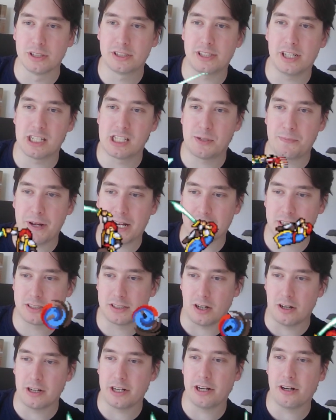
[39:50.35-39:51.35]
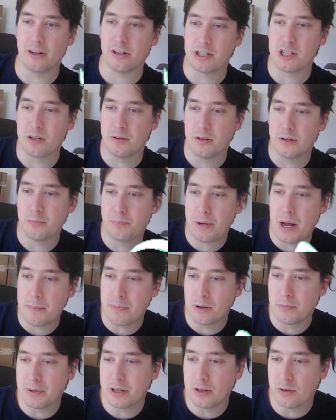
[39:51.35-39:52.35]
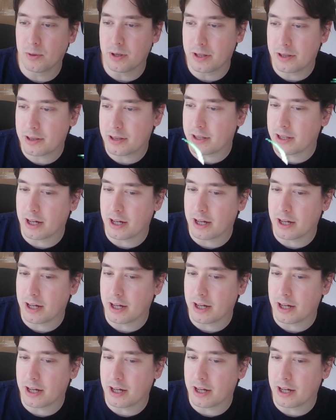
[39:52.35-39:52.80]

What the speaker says: suspects aren't here to pepper me with